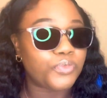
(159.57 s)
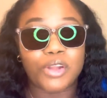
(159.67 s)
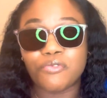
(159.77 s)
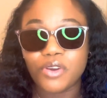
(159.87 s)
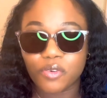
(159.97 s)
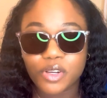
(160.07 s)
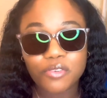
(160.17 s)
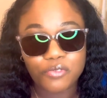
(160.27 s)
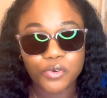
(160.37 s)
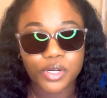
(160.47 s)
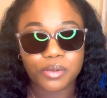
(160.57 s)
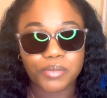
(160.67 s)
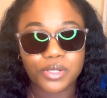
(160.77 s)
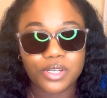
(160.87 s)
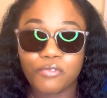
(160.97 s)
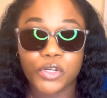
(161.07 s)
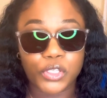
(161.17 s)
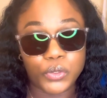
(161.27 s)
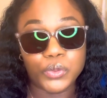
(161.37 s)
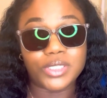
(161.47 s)
Very affordable for
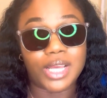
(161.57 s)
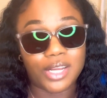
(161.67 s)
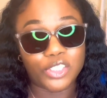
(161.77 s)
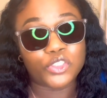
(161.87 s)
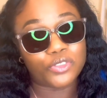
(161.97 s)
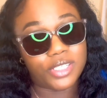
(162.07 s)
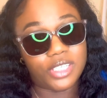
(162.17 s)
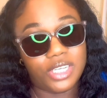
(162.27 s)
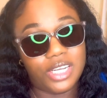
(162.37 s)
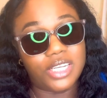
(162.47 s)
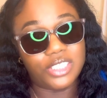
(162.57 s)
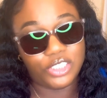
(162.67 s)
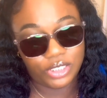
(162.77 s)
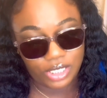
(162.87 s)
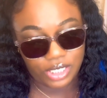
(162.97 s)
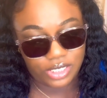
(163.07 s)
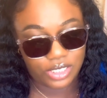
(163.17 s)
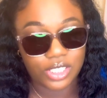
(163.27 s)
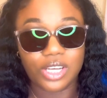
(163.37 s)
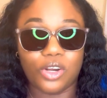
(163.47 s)
cute and trendy shades
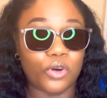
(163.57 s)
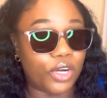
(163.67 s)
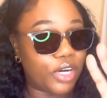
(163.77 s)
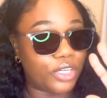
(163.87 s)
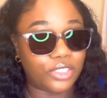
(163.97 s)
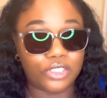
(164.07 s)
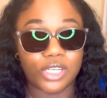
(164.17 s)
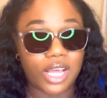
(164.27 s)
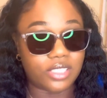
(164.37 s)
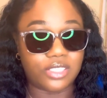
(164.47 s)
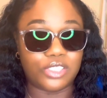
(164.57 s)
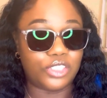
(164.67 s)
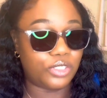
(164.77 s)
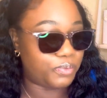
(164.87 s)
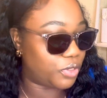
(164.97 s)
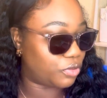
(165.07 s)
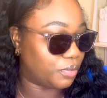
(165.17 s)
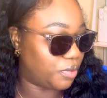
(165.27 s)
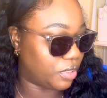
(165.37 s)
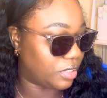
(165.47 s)
or glasses,
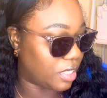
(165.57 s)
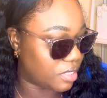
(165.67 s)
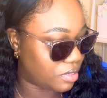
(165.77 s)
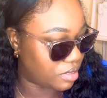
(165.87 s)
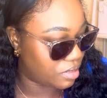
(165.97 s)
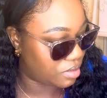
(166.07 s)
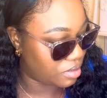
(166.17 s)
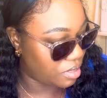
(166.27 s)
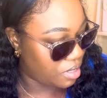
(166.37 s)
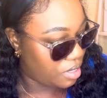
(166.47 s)
prescription glasses.